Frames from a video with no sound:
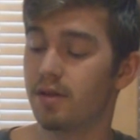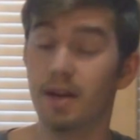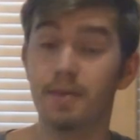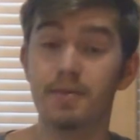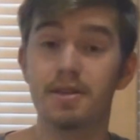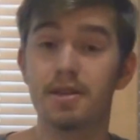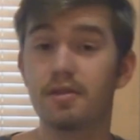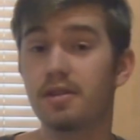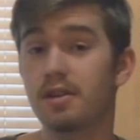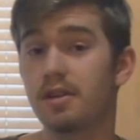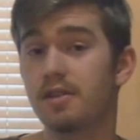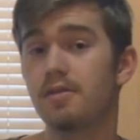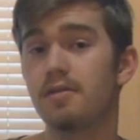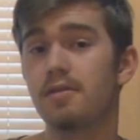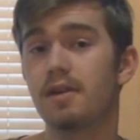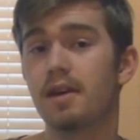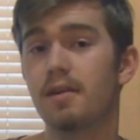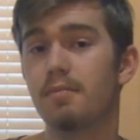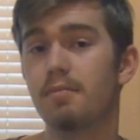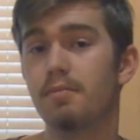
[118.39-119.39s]
and I'm still going to do
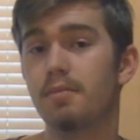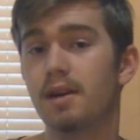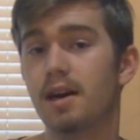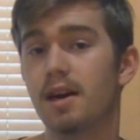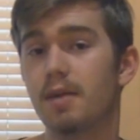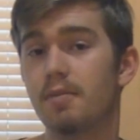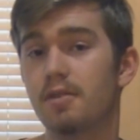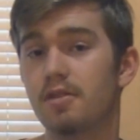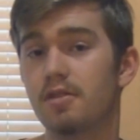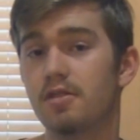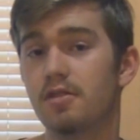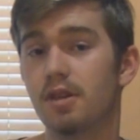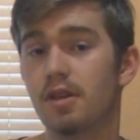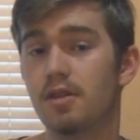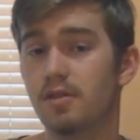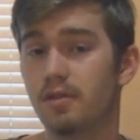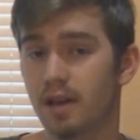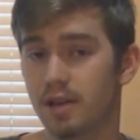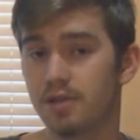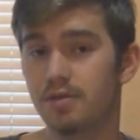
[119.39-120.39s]
that, but I'm going to do
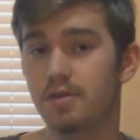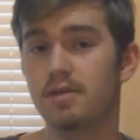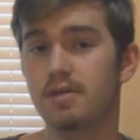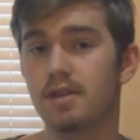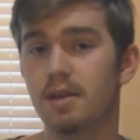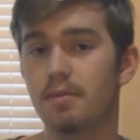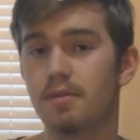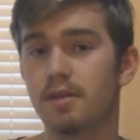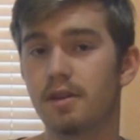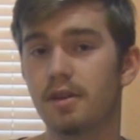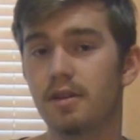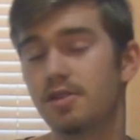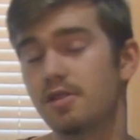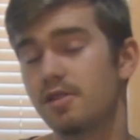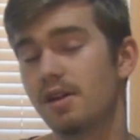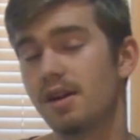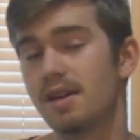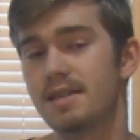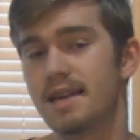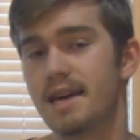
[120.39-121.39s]
another extra step, and I'll show
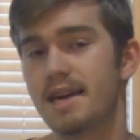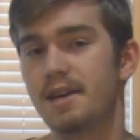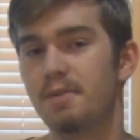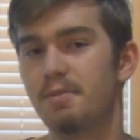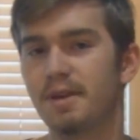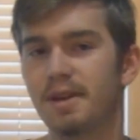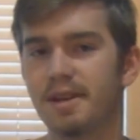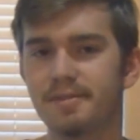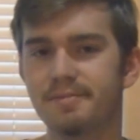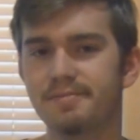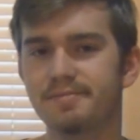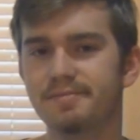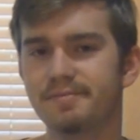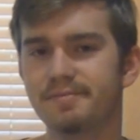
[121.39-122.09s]
you guys that in a minute.